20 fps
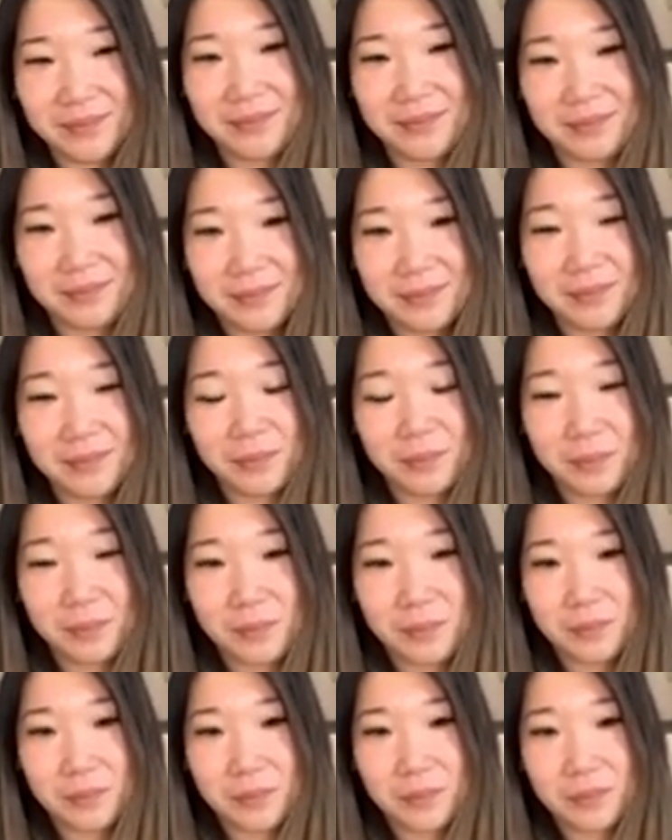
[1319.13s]

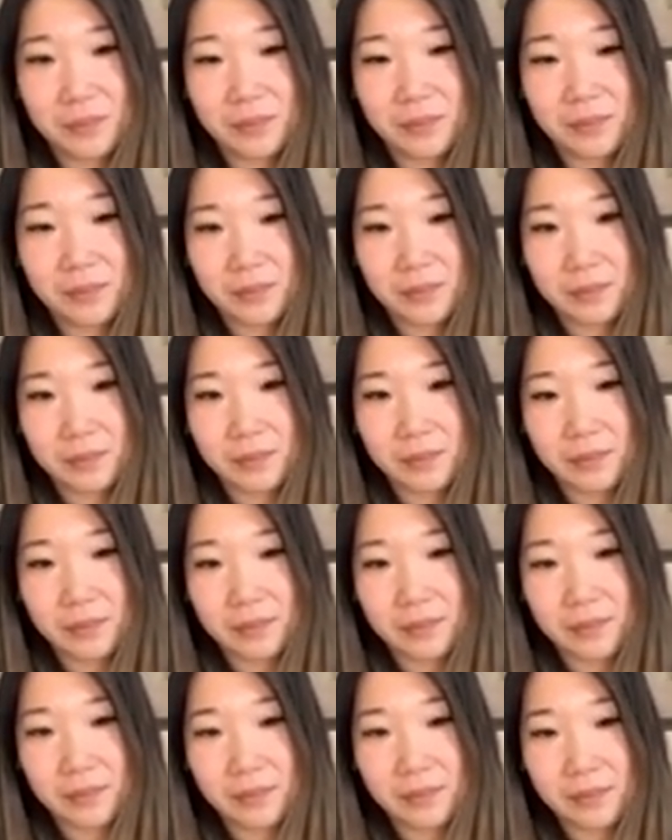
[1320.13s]

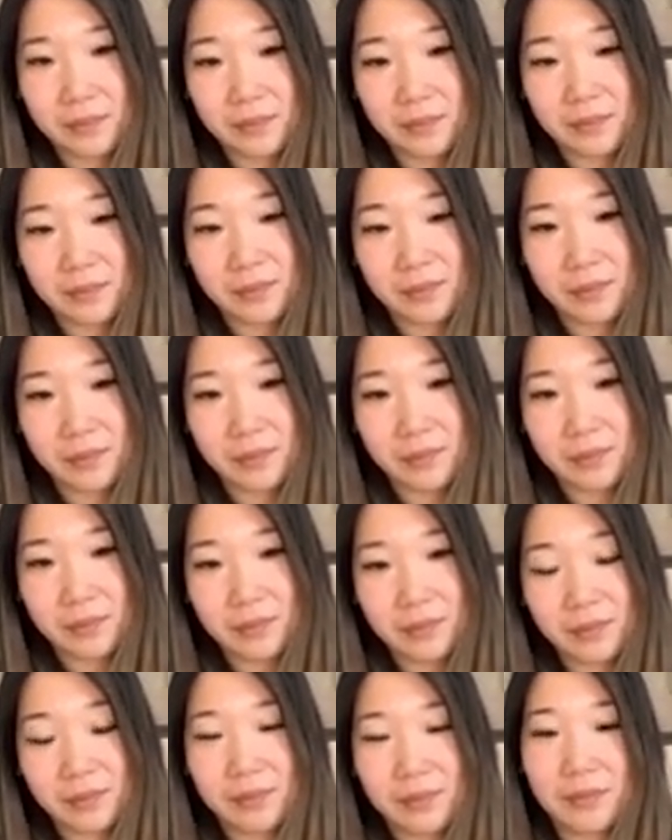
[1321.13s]

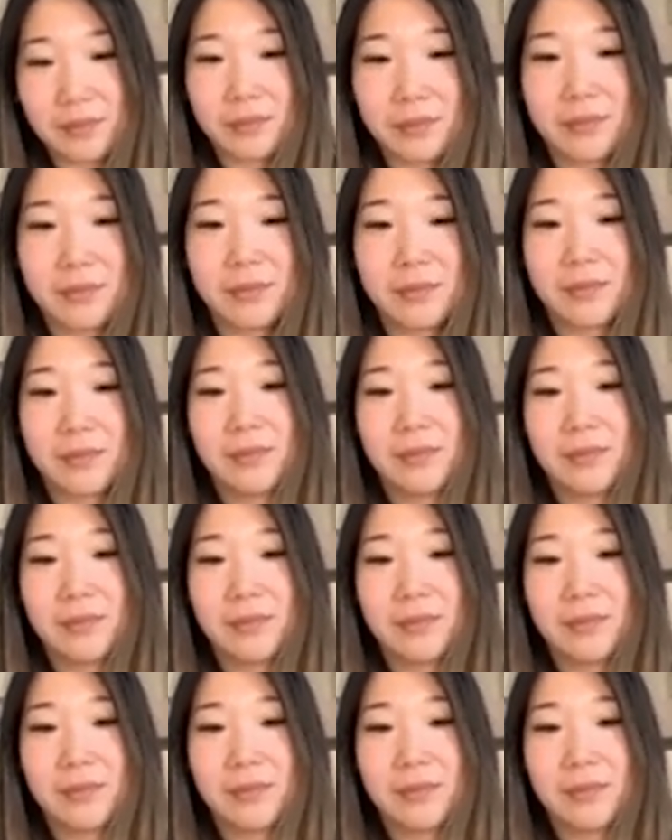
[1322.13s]
(silent)